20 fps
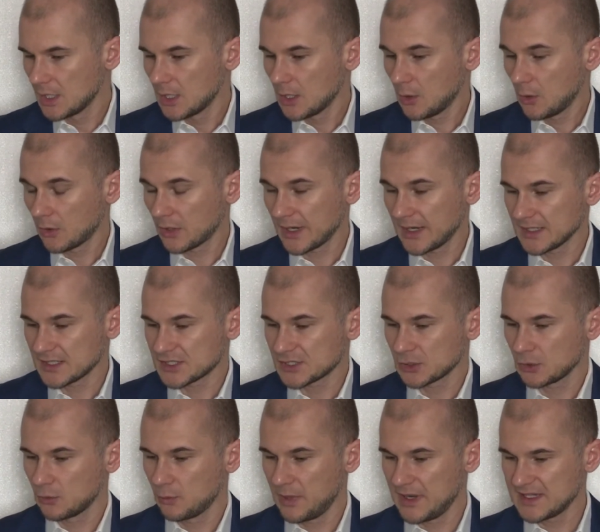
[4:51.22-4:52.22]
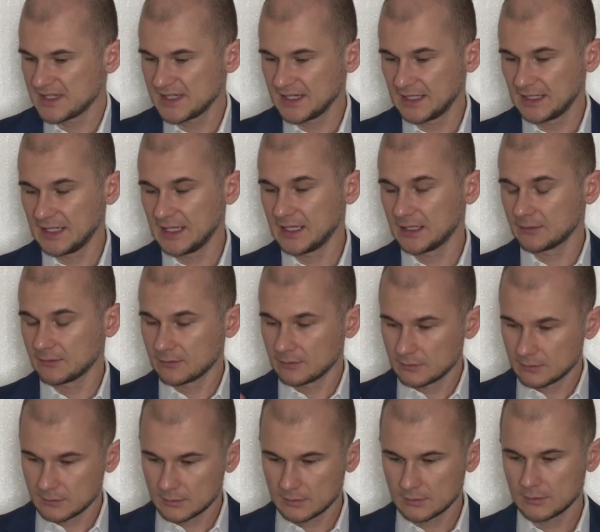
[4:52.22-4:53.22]
Alright, so basically,
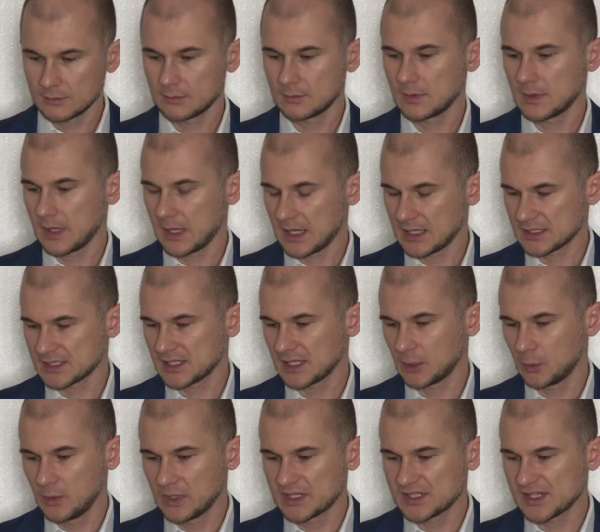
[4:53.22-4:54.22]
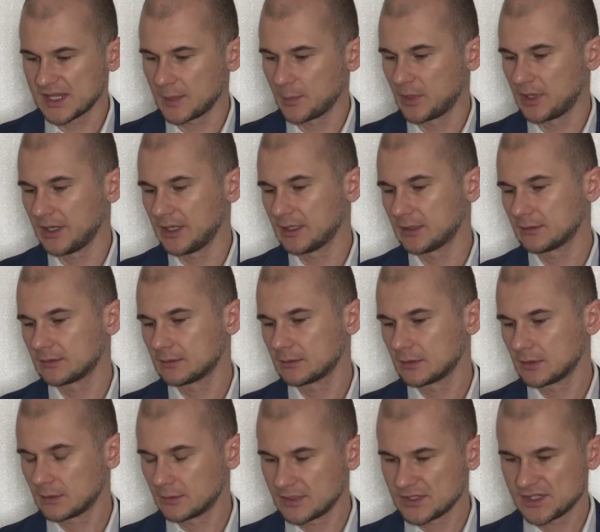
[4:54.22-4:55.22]
as a quick summary,
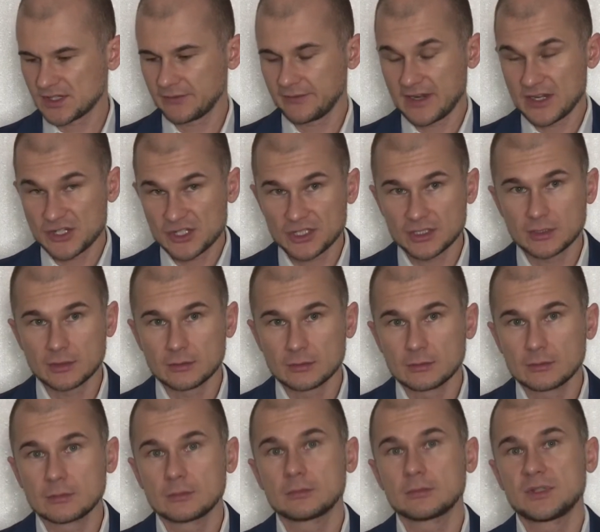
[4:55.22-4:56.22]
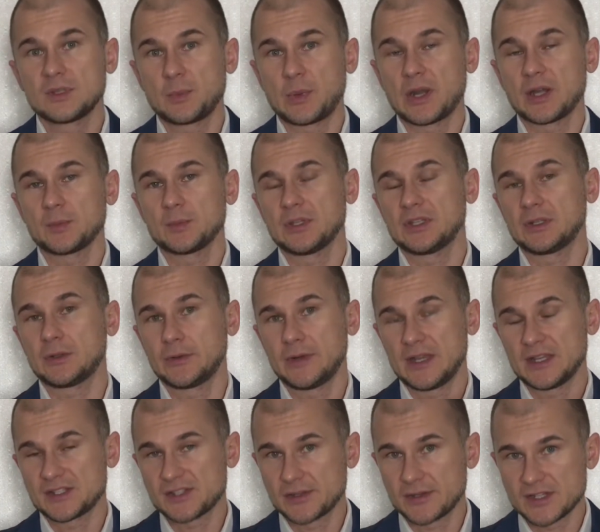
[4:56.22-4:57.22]
reservation department
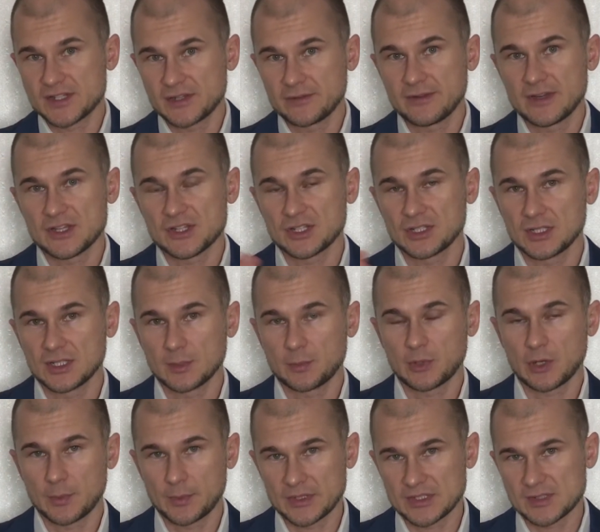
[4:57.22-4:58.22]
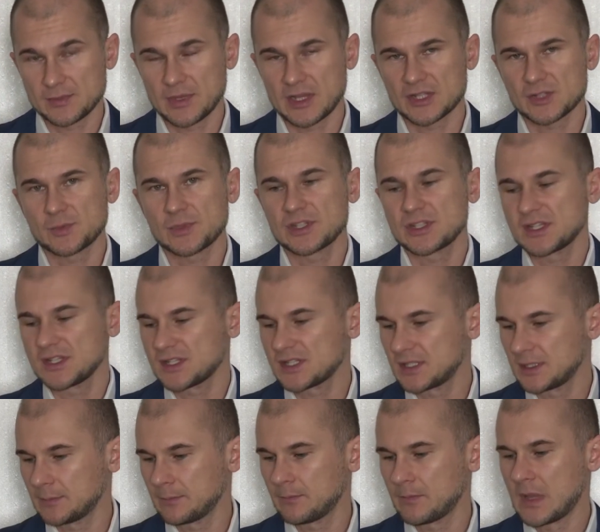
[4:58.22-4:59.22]
creates a reservation in the property management
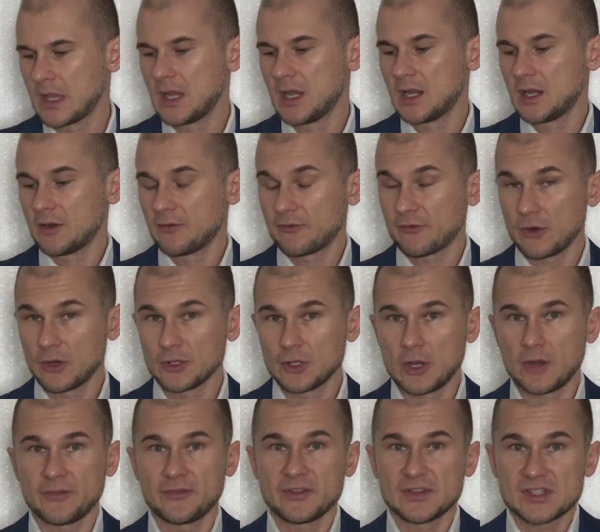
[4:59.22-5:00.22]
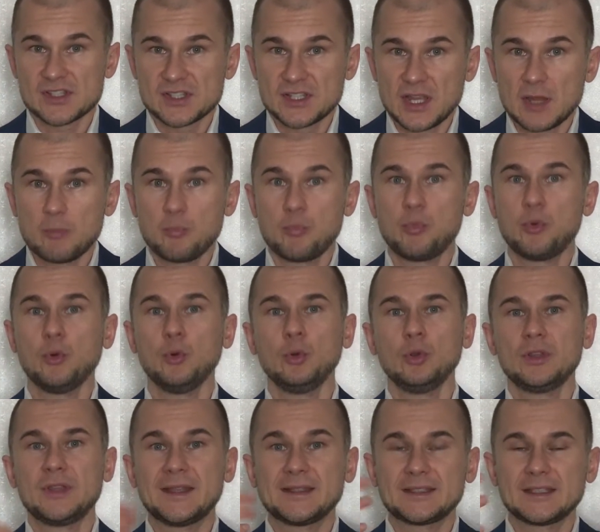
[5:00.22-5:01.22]
system. Front office, they pull
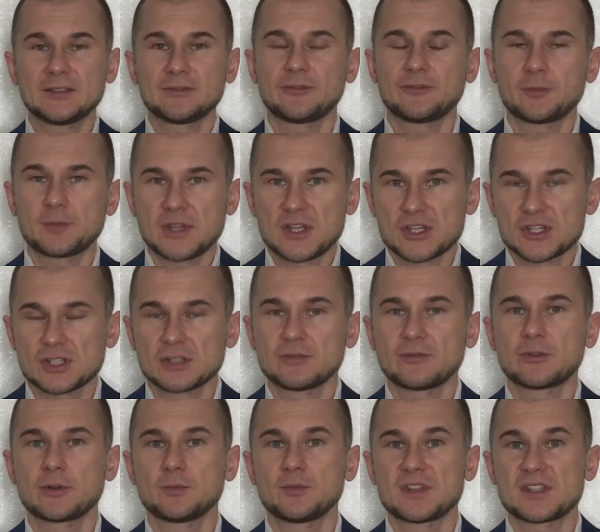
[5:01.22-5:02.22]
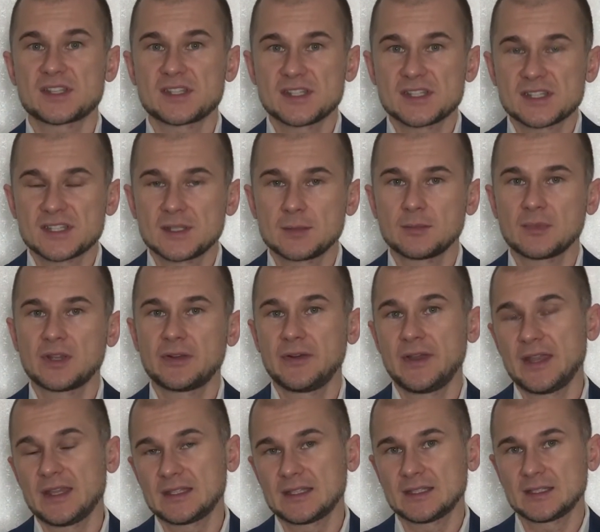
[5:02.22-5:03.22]
that information from the system
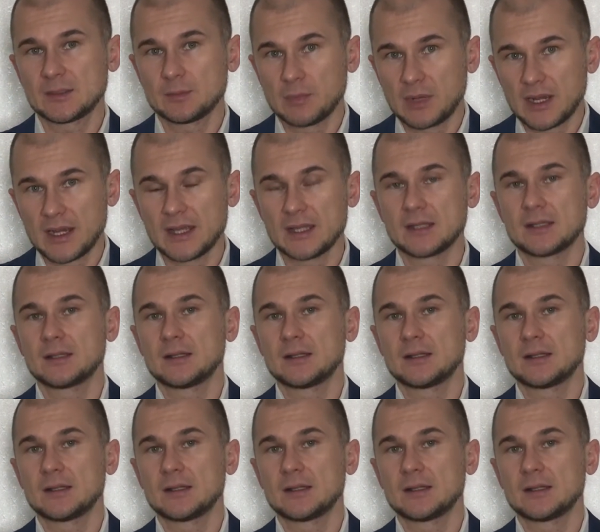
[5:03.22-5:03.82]
created by